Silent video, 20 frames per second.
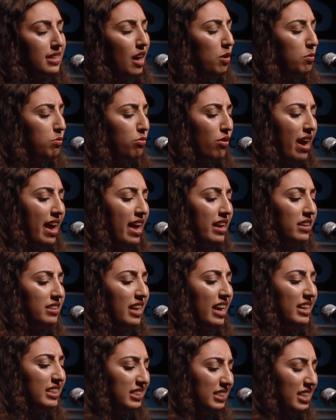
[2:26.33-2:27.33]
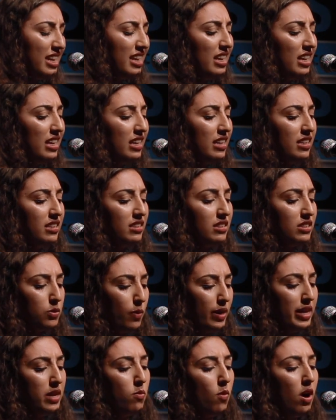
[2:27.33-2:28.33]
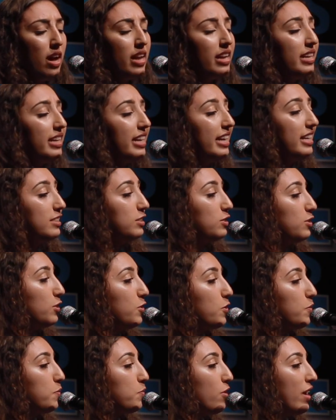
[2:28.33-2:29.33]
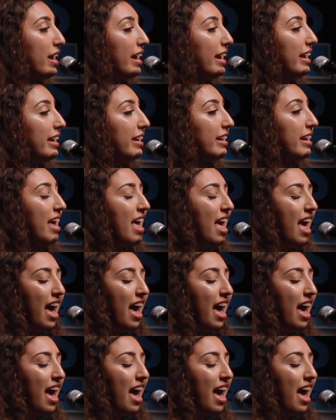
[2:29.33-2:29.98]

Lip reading: I'll brand 19 and 21 into your brain.